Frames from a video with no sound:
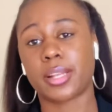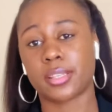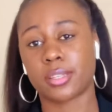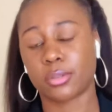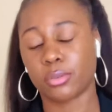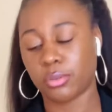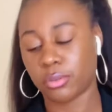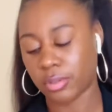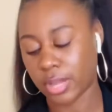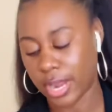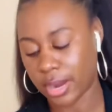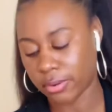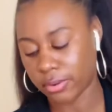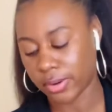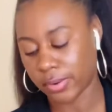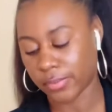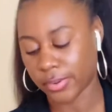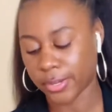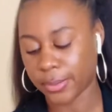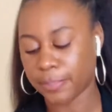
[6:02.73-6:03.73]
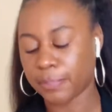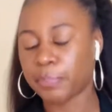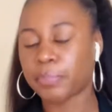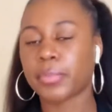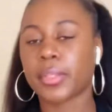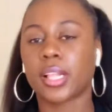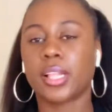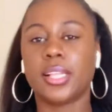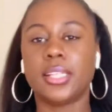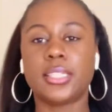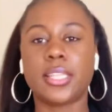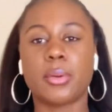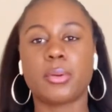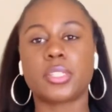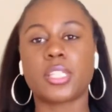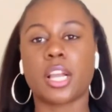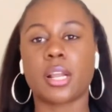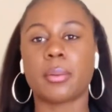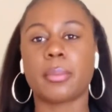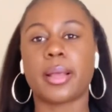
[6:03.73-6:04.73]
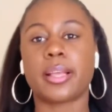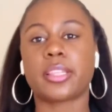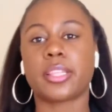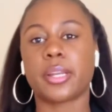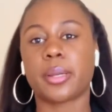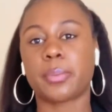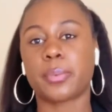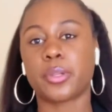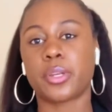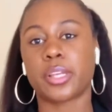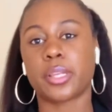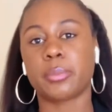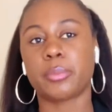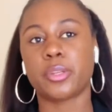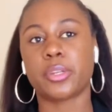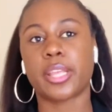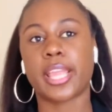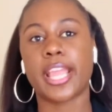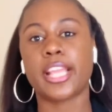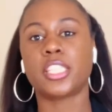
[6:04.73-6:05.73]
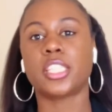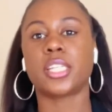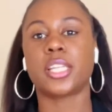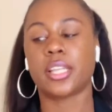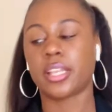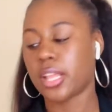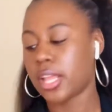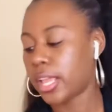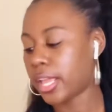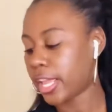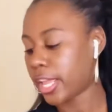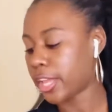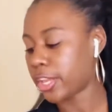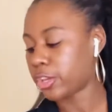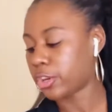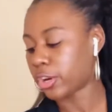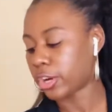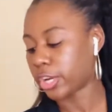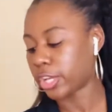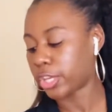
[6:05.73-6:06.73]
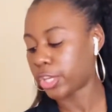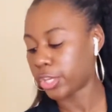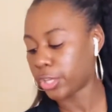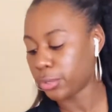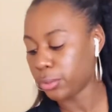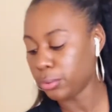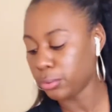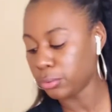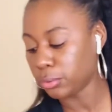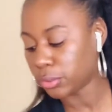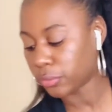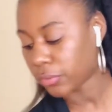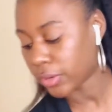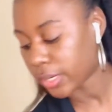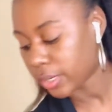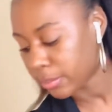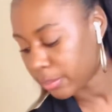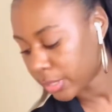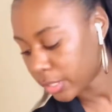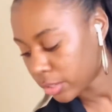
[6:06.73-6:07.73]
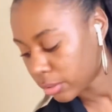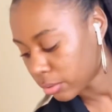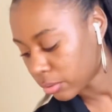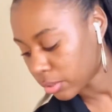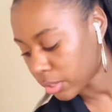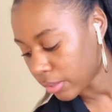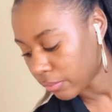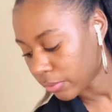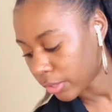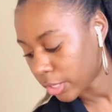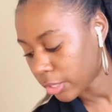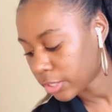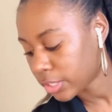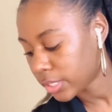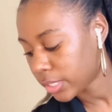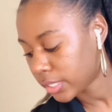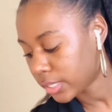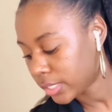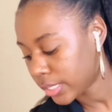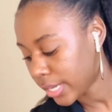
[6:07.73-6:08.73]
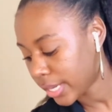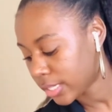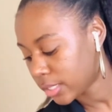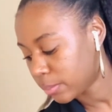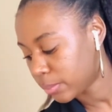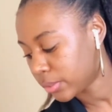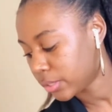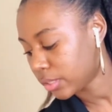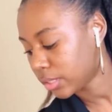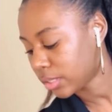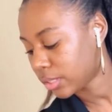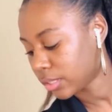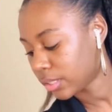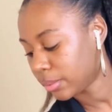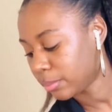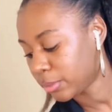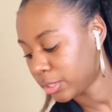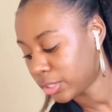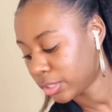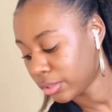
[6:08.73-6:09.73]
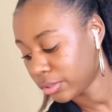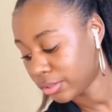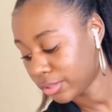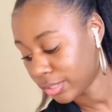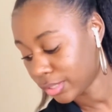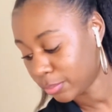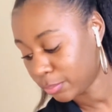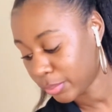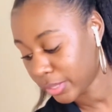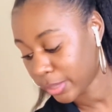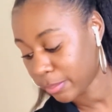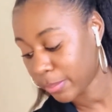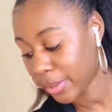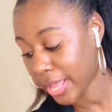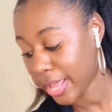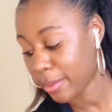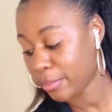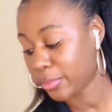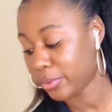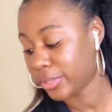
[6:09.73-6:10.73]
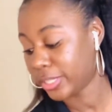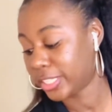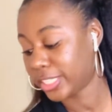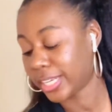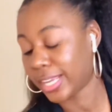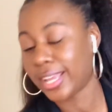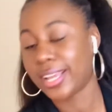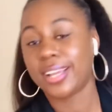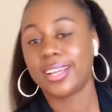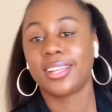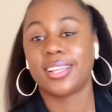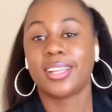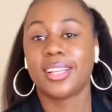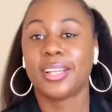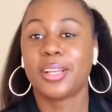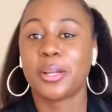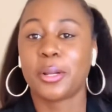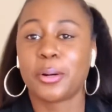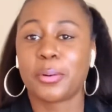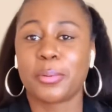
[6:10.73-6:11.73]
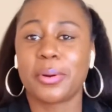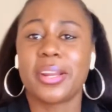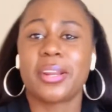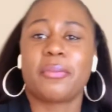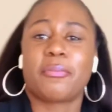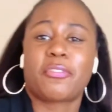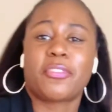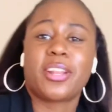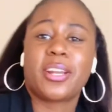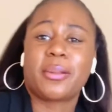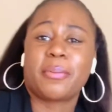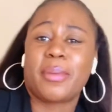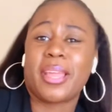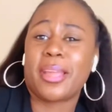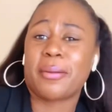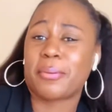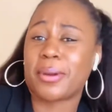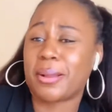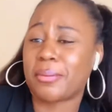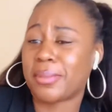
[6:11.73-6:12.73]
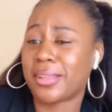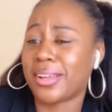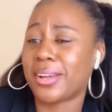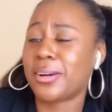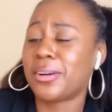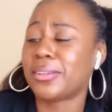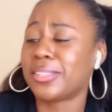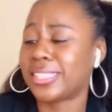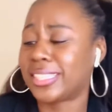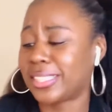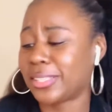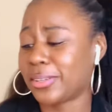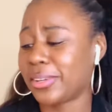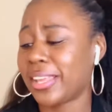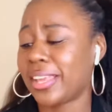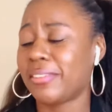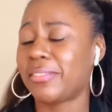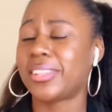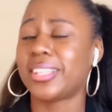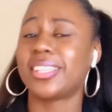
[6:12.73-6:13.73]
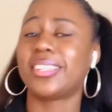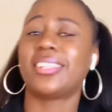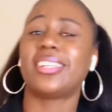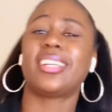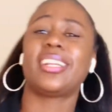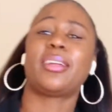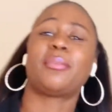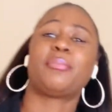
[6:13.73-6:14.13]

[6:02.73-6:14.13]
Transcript: school. However, let's say we're talking about therapeutic communication in your huge fundamentals of nursing textbook. Let me show you this big bad boy, child. Read it front to back probably. Oh, it's so heavy, Lord, I